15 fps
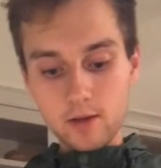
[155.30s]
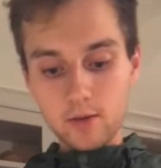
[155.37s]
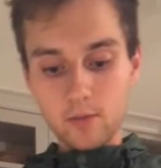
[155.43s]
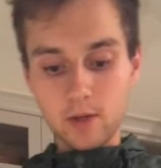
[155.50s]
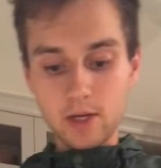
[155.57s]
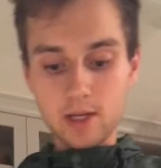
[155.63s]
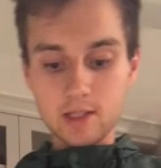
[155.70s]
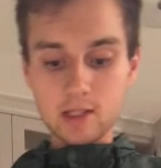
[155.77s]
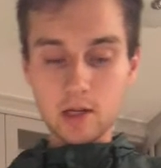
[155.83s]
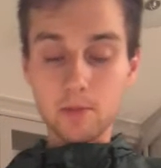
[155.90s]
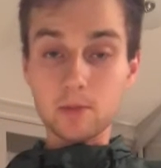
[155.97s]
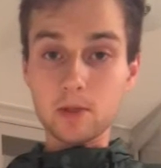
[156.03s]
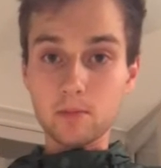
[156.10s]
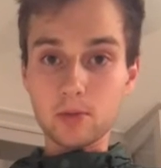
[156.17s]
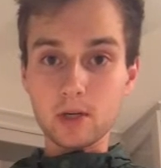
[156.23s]
we need
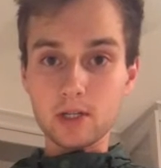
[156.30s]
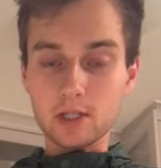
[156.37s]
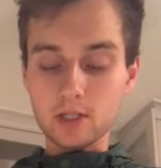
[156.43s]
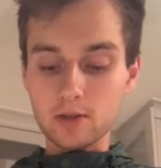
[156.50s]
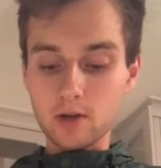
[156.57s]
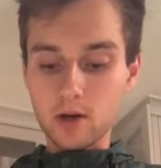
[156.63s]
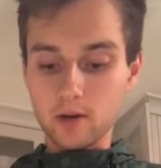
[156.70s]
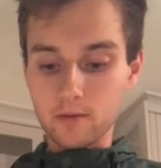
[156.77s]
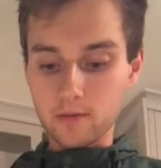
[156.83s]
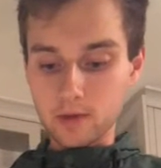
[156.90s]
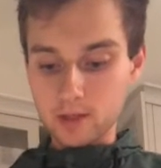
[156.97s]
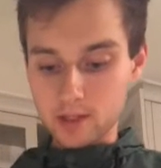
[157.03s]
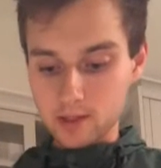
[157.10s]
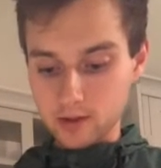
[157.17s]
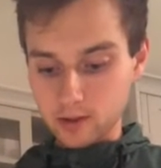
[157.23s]
something pretty strong for
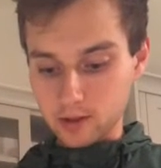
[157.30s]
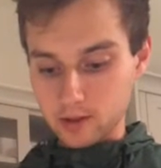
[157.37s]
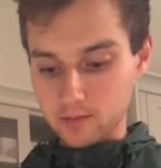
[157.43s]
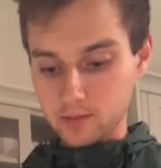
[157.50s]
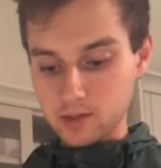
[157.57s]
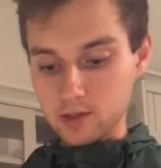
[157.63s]
these herbs.